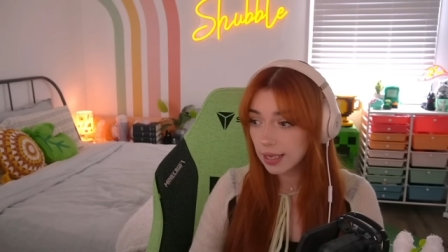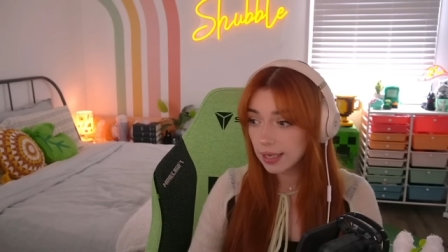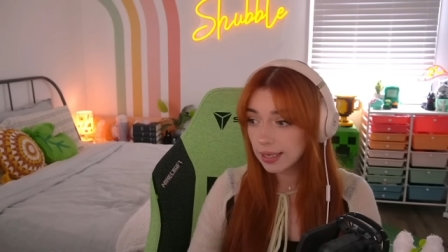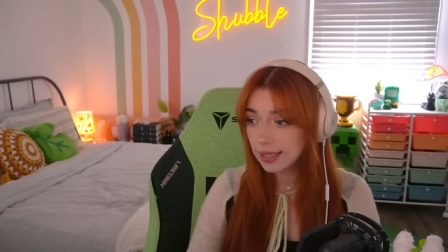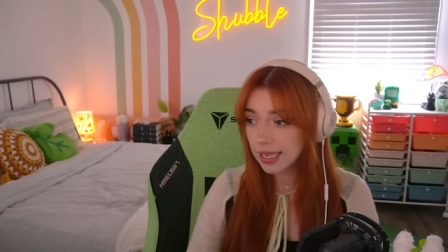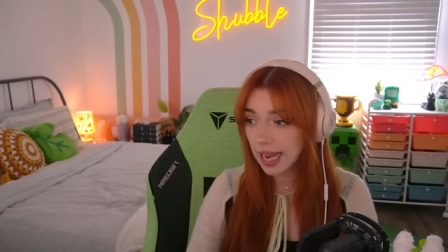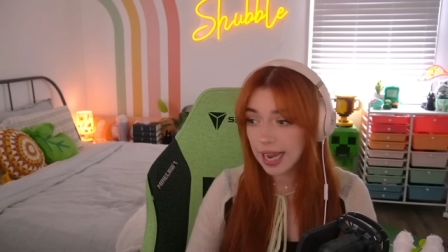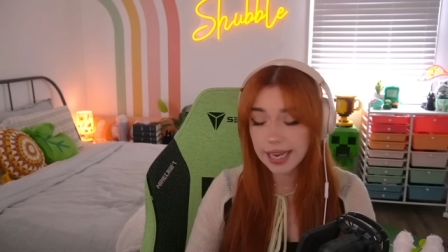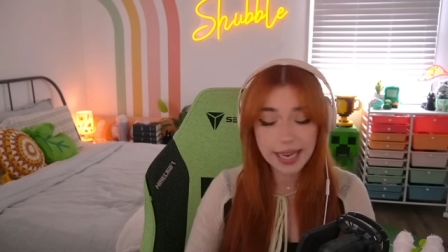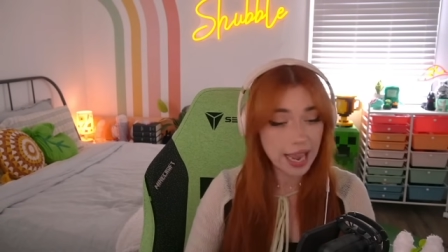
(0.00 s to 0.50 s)

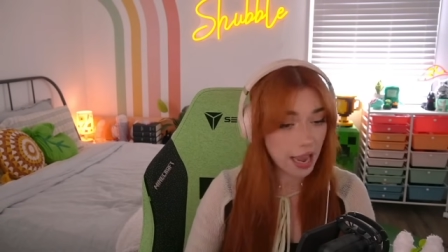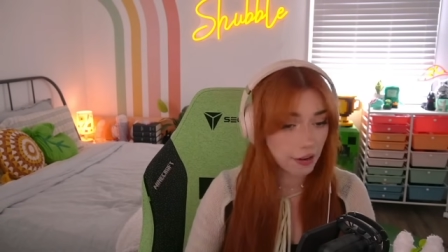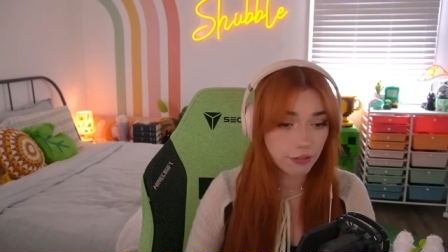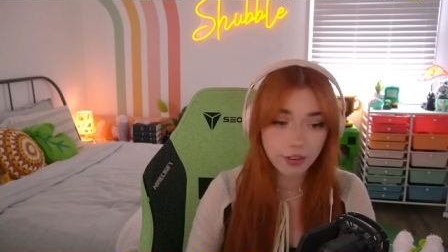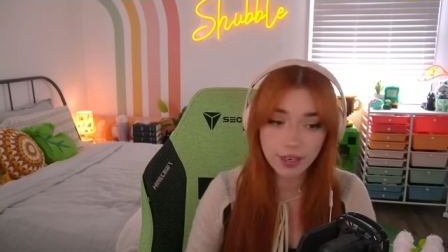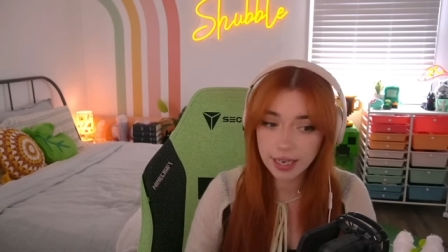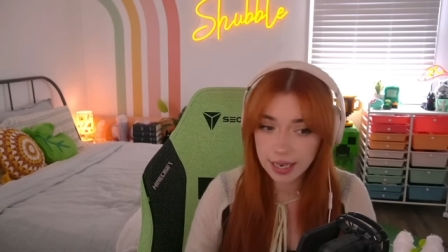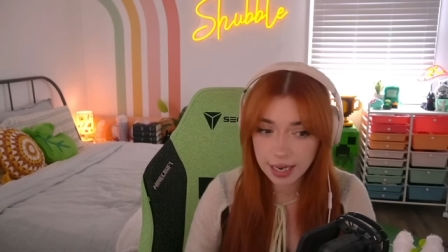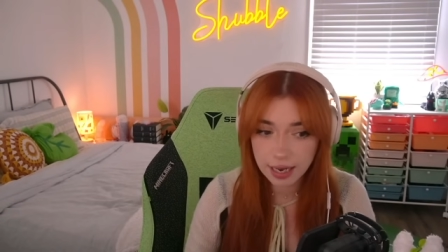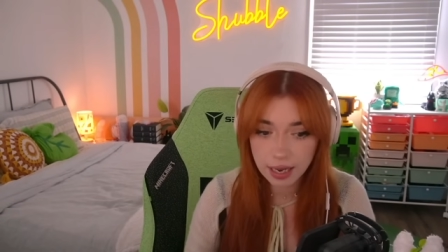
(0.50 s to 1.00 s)
take
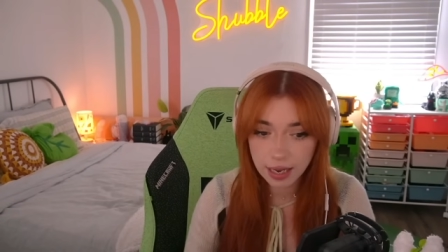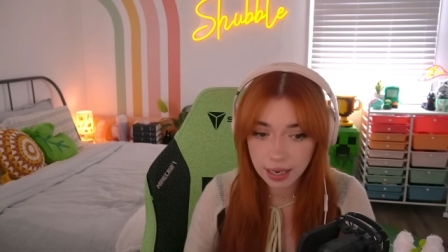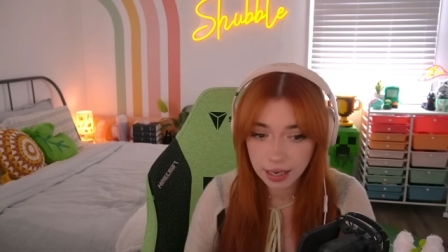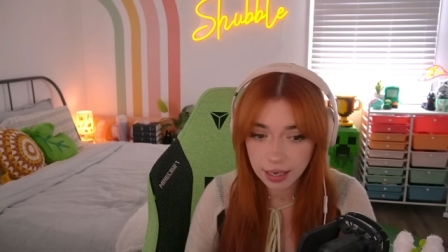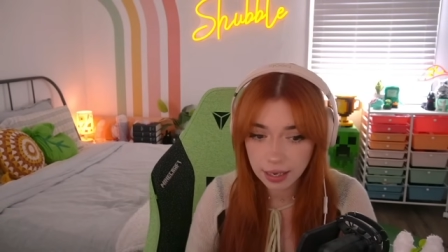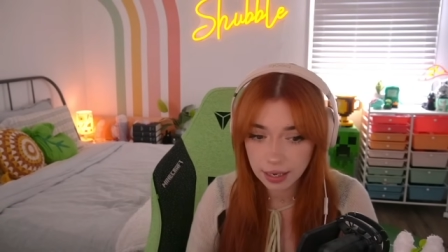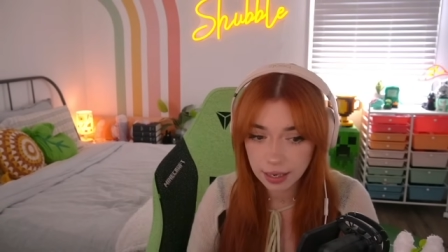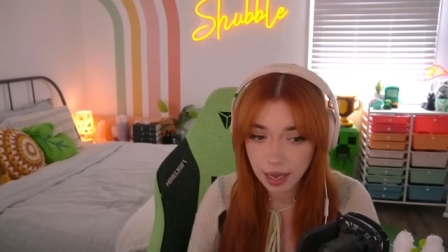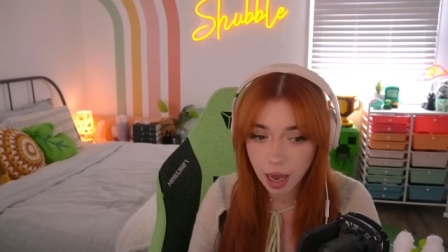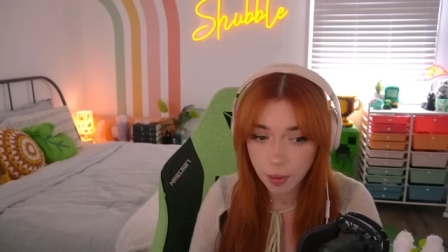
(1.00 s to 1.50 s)
every
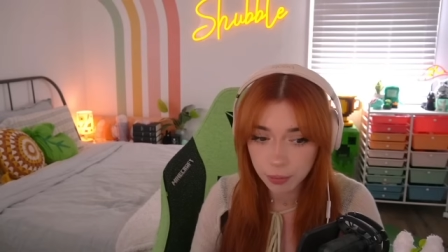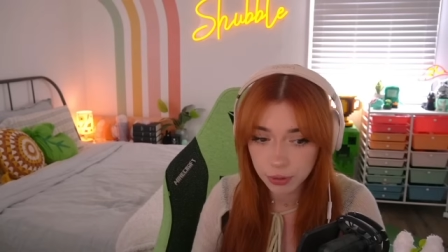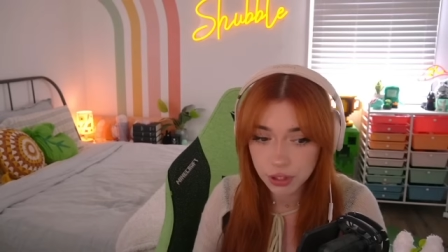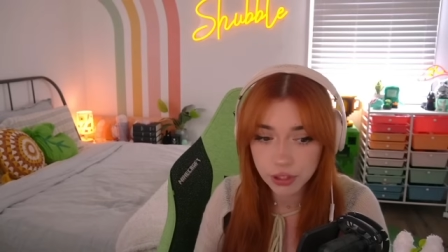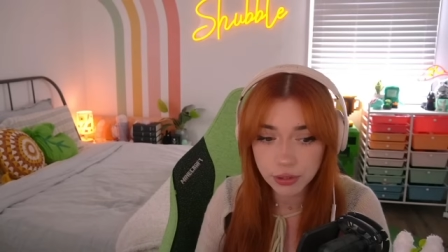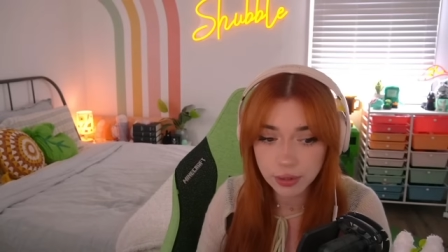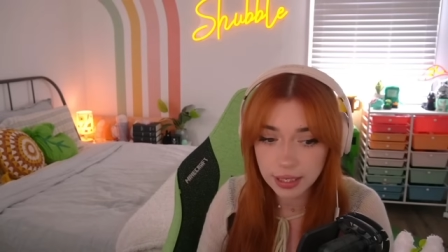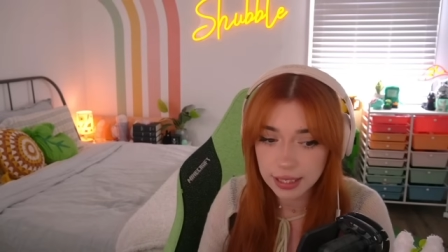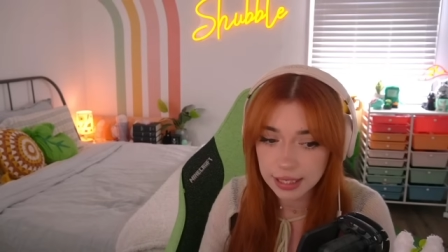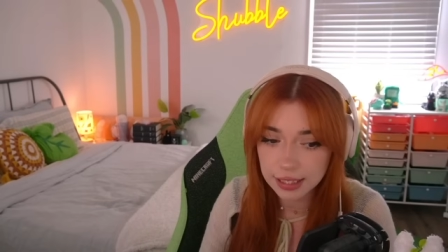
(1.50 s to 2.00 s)

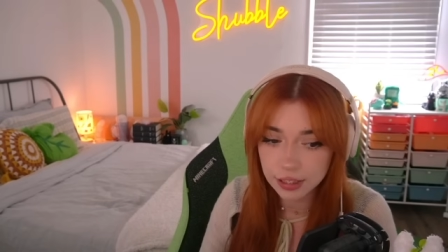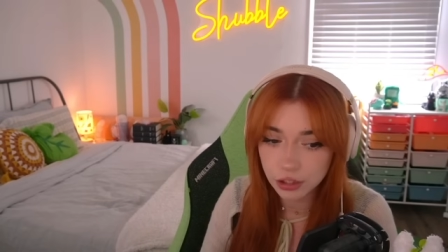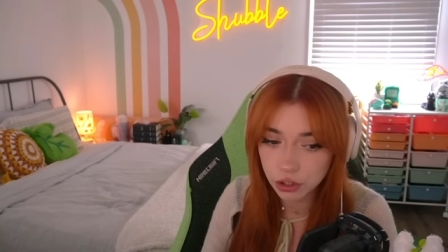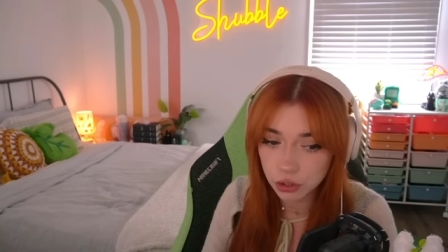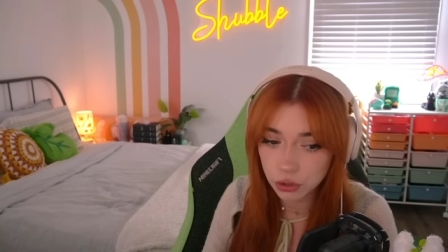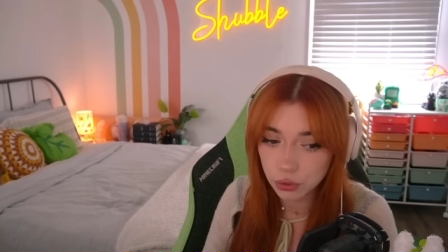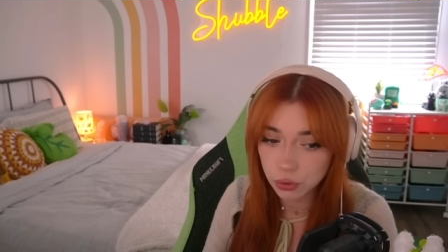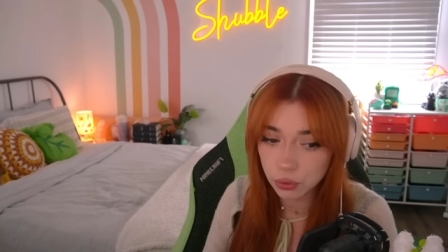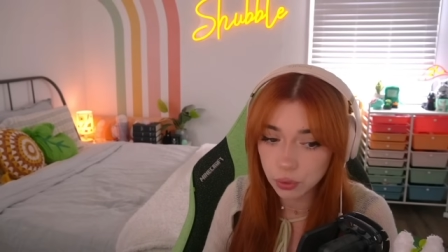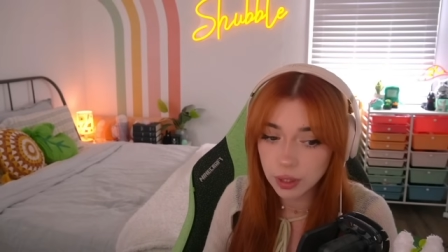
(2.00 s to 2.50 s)
opportunity
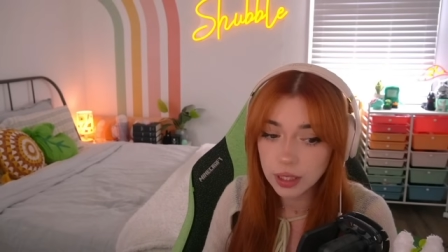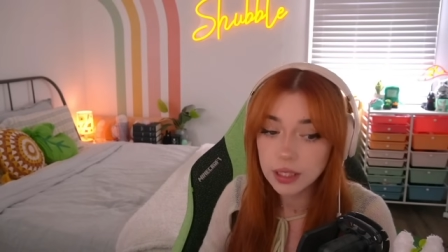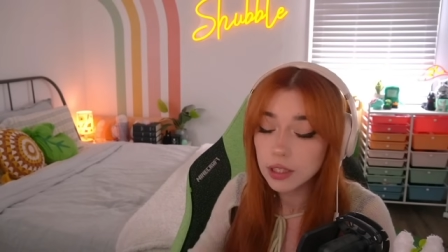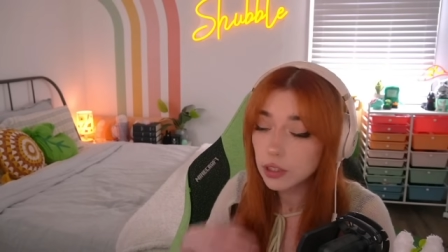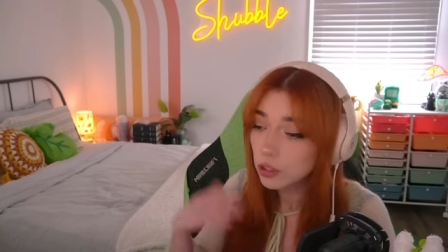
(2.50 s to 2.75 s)
to